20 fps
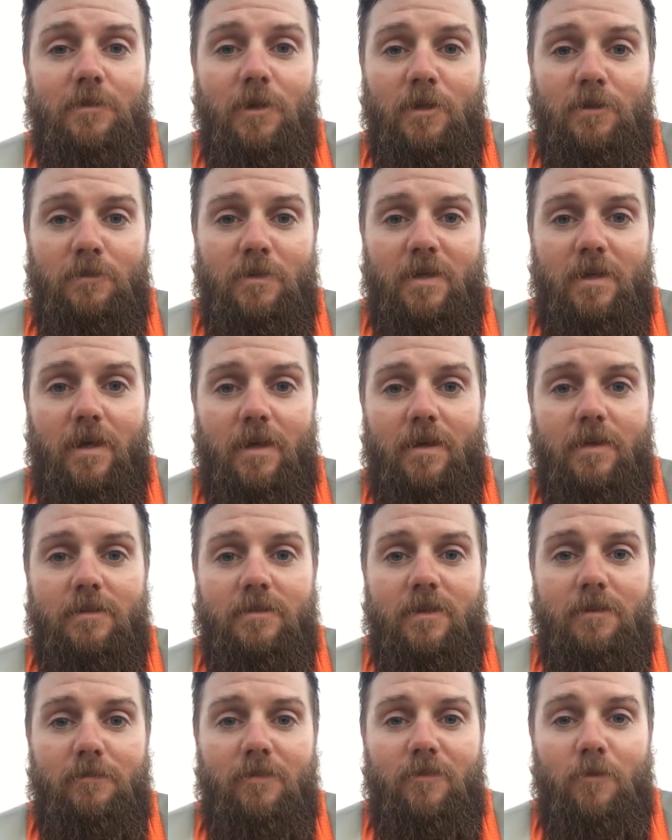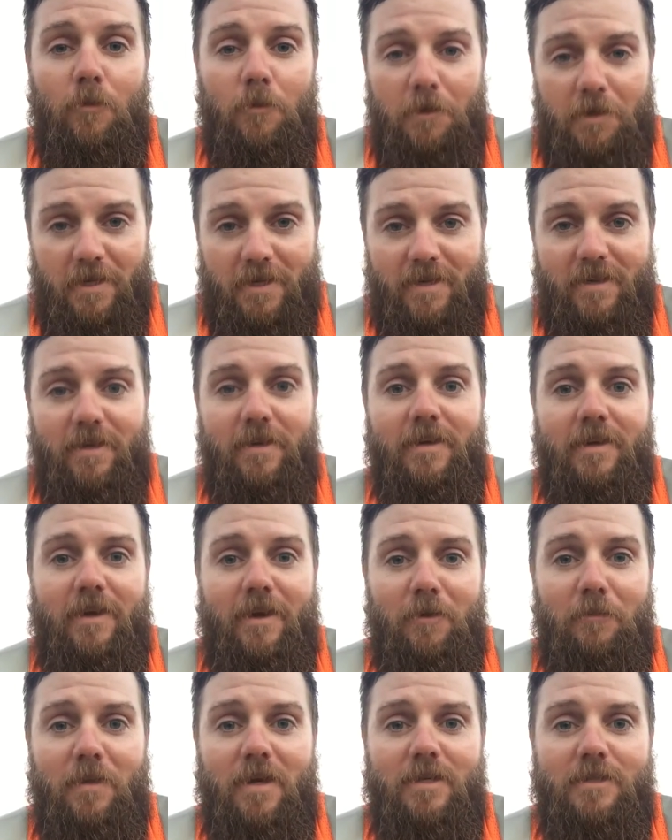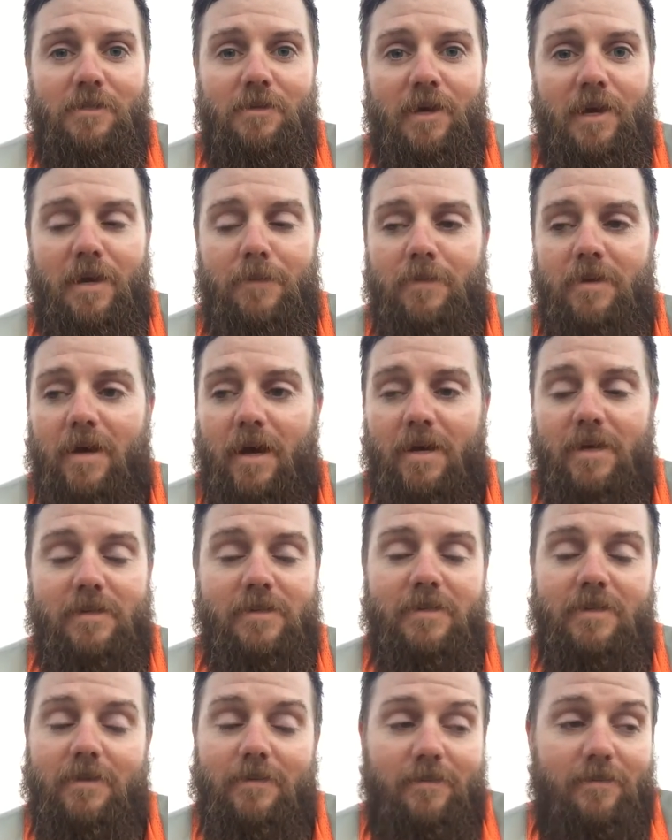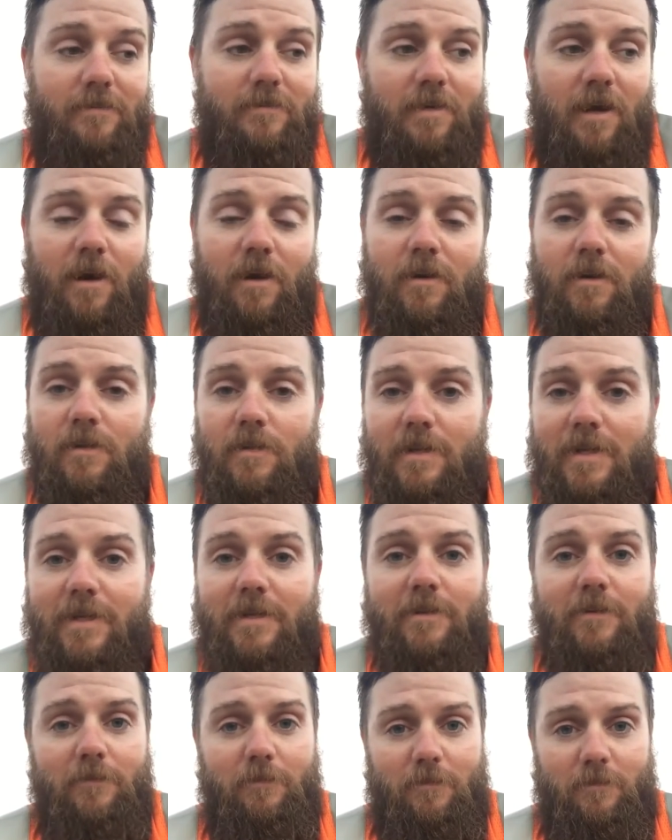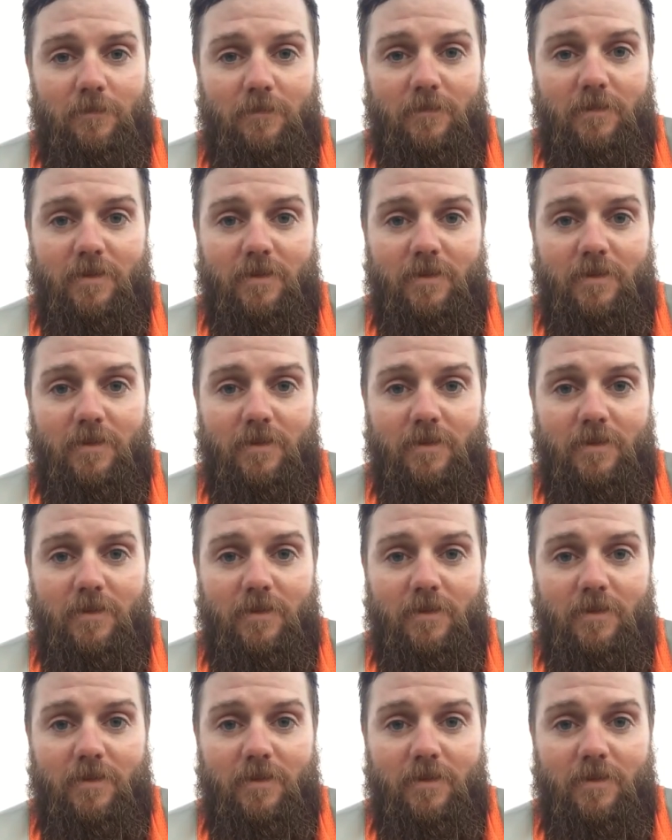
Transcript: Trust me, like I said before, you need to hunt out makes you happy. I just get tired of cleaning them.